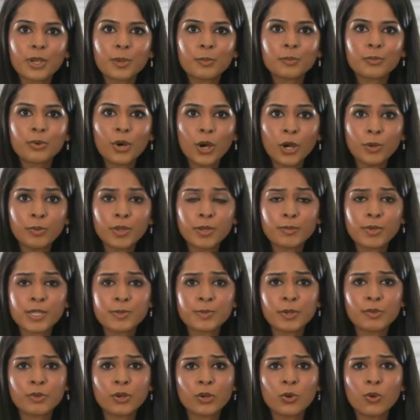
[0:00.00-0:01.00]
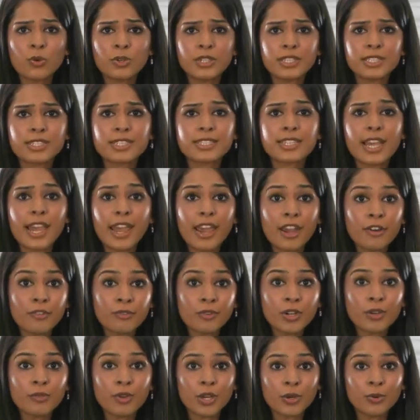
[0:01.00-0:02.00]
Probing must be recorded at
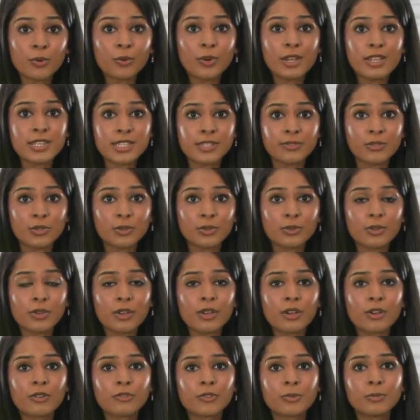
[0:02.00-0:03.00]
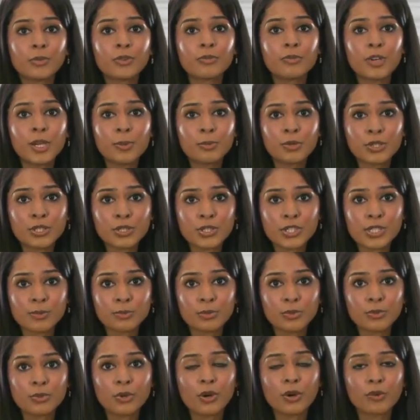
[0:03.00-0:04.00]
every recall interval from a
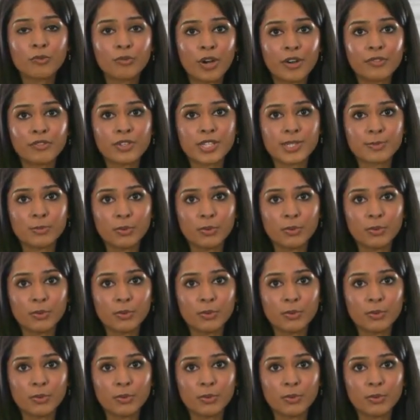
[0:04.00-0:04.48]
reproducible reference